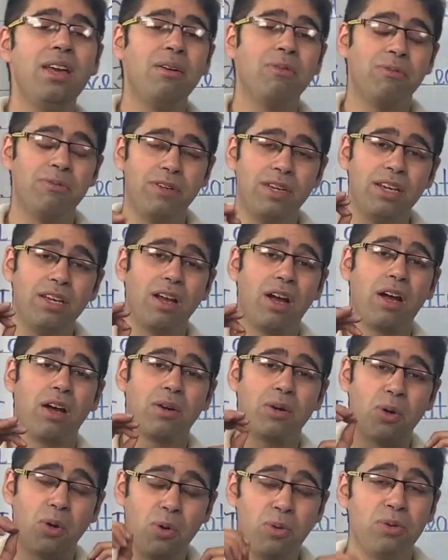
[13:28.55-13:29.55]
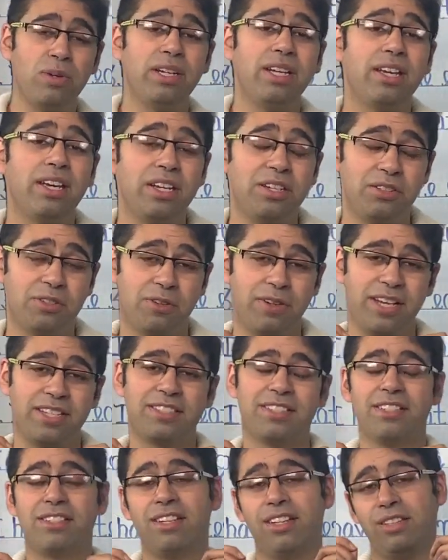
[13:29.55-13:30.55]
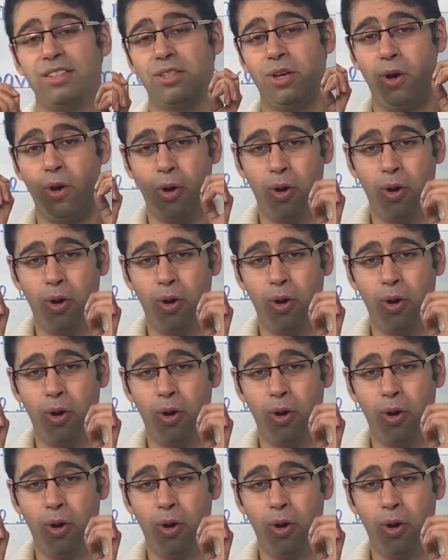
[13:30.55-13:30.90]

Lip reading: we are only interested in the